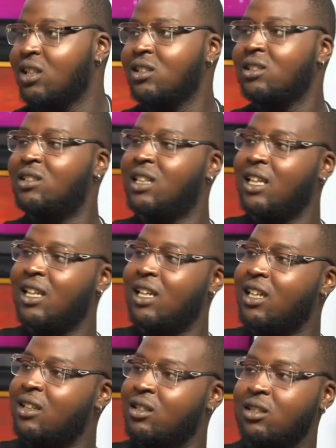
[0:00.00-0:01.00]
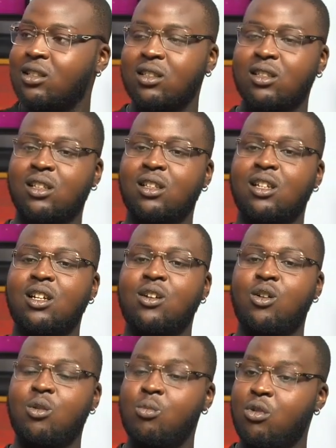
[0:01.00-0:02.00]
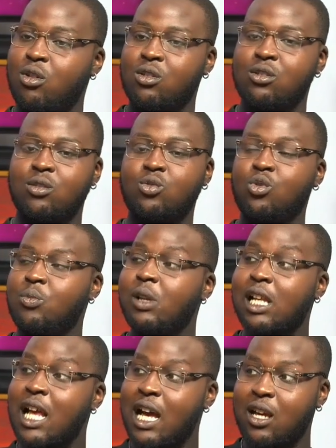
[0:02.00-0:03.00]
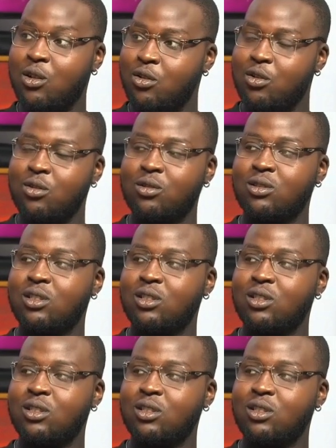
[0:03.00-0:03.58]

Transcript: He say, Omo, no be lie, yo.